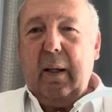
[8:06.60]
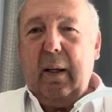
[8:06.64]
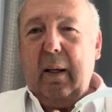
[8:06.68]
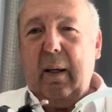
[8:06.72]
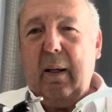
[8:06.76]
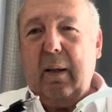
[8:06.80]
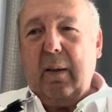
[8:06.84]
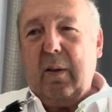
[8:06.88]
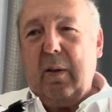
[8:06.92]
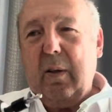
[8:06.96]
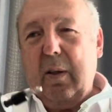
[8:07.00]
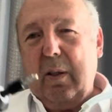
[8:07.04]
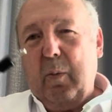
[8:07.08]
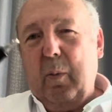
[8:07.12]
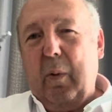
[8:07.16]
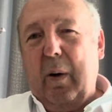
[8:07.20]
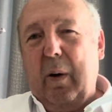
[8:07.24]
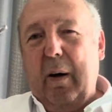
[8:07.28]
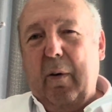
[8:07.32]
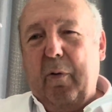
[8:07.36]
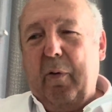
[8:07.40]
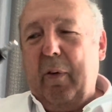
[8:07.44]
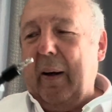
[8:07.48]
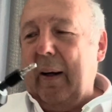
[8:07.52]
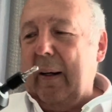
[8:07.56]
so it's more
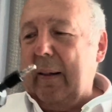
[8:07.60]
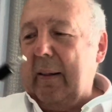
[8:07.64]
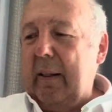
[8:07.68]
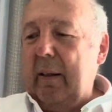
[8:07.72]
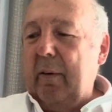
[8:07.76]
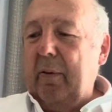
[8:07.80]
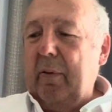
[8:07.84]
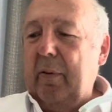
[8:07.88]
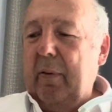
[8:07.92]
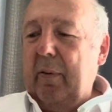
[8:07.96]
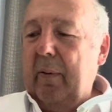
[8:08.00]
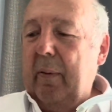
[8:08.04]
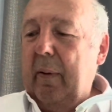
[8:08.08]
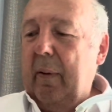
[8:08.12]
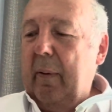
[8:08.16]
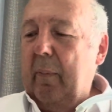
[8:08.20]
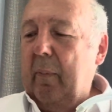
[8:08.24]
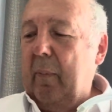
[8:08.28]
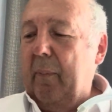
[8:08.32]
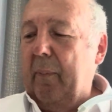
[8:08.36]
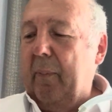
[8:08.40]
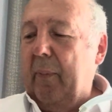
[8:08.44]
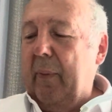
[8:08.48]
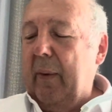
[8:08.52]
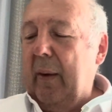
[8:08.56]
effective
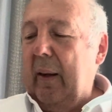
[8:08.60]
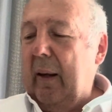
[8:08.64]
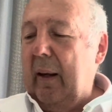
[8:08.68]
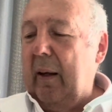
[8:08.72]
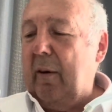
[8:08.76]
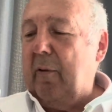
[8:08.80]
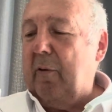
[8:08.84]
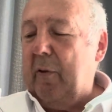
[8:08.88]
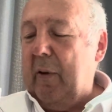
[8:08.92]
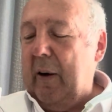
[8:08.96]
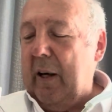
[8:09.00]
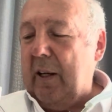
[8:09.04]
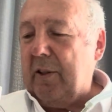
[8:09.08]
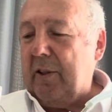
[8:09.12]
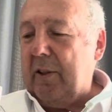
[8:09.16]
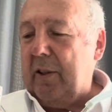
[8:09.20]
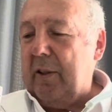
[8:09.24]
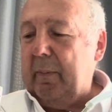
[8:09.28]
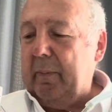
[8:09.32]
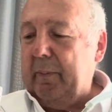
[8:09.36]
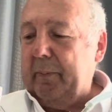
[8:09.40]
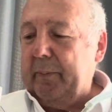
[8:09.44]
and faster.